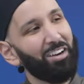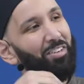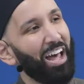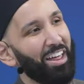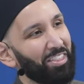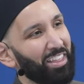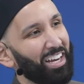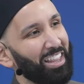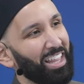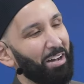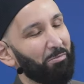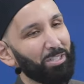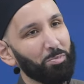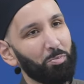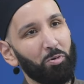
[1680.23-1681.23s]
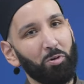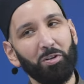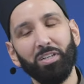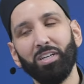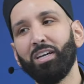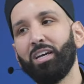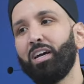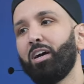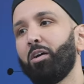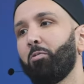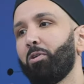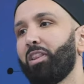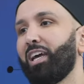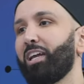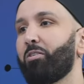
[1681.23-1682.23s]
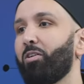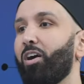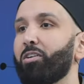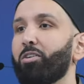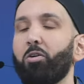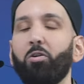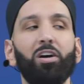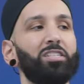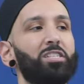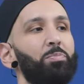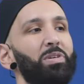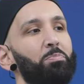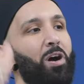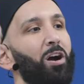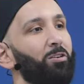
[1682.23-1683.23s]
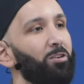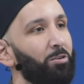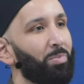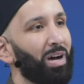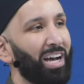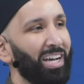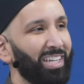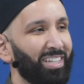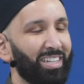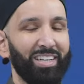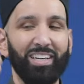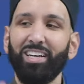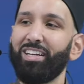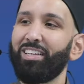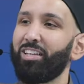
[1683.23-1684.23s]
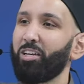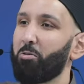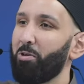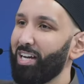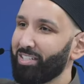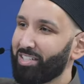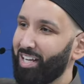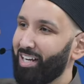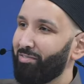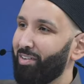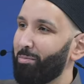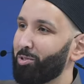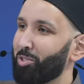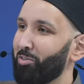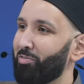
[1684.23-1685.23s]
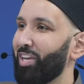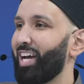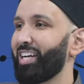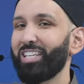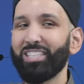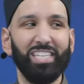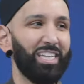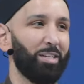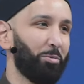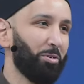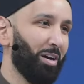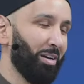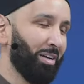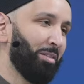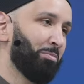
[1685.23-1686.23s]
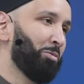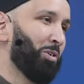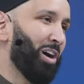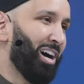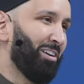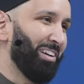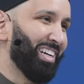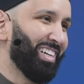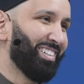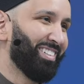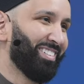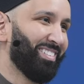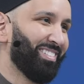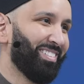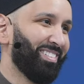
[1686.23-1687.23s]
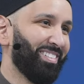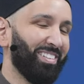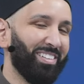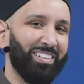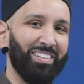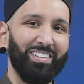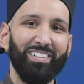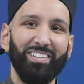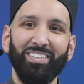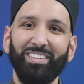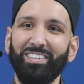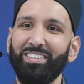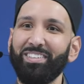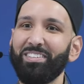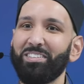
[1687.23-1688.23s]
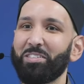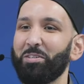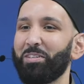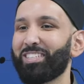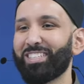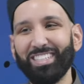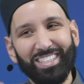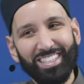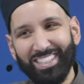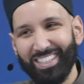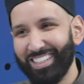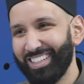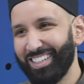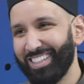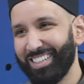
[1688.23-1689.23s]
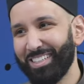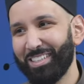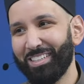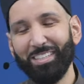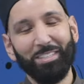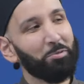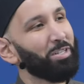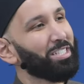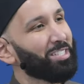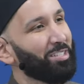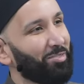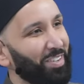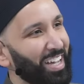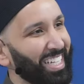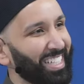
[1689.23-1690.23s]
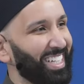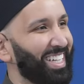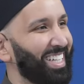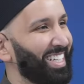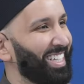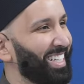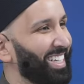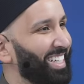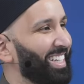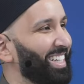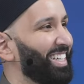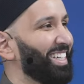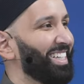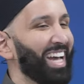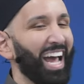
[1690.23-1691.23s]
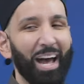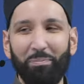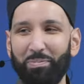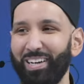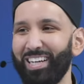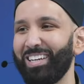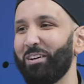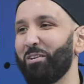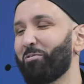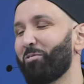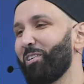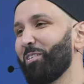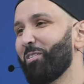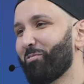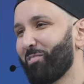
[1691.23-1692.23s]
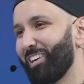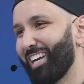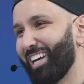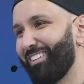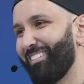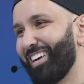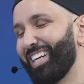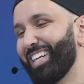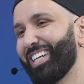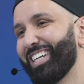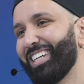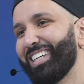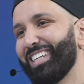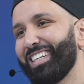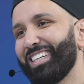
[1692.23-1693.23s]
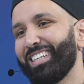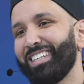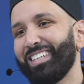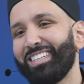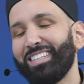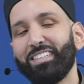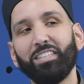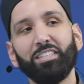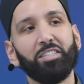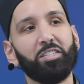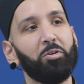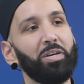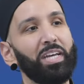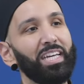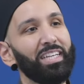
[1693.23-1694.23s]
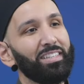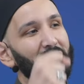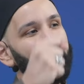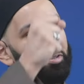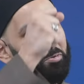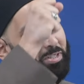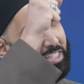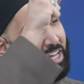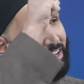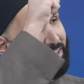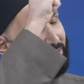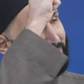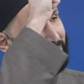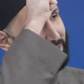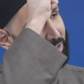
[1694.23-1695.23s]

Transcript: of Hanzala that was born would later on go on to be martyred by the grandson of Abu Sufyan, Yazid ibn Muawiyah. So it's just the twist of fate happening over and over again, right? So Hind was under the